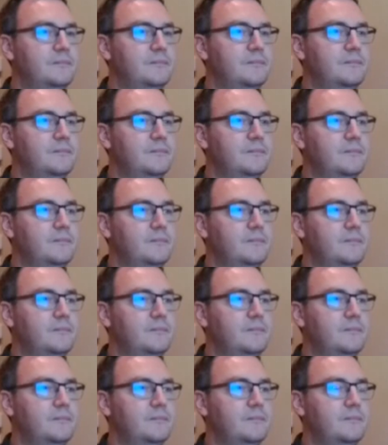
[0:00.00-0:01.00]

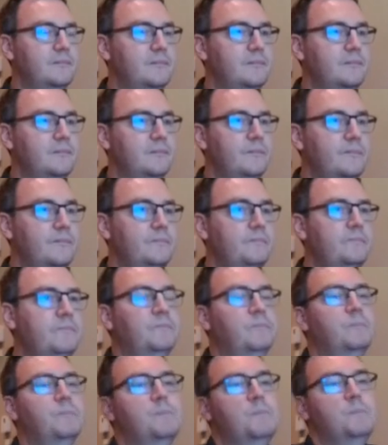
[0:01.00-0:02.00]

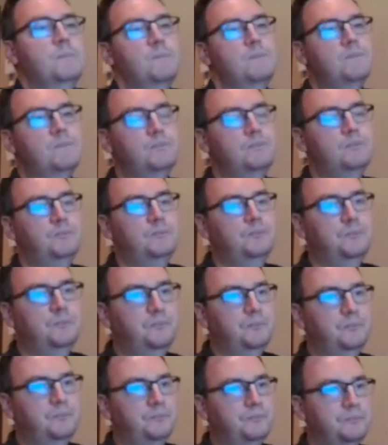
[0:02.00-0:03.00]

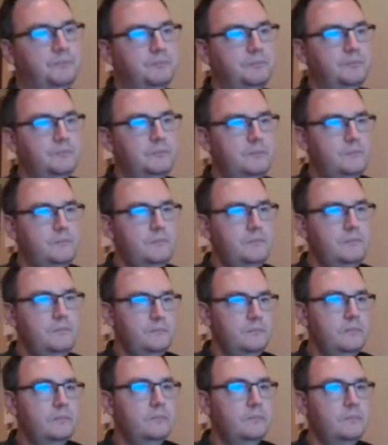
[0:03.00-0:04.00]

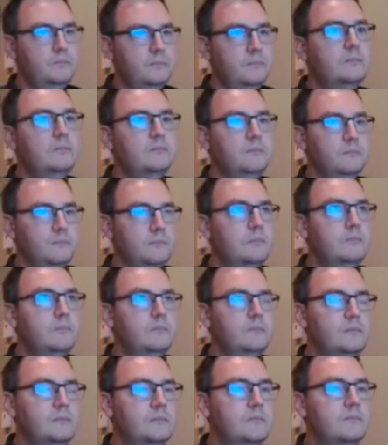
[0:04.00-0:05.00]

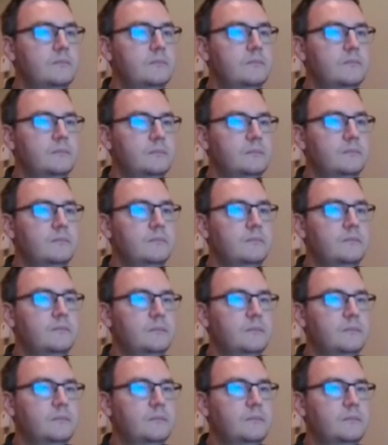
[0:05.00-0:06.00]

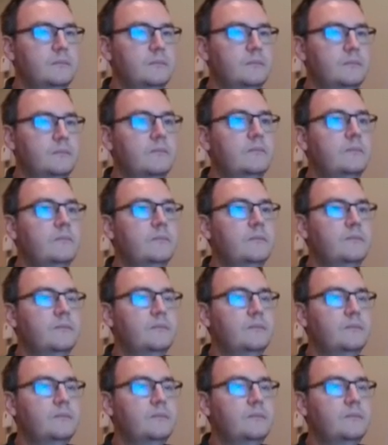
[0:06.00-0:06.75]
[no speech]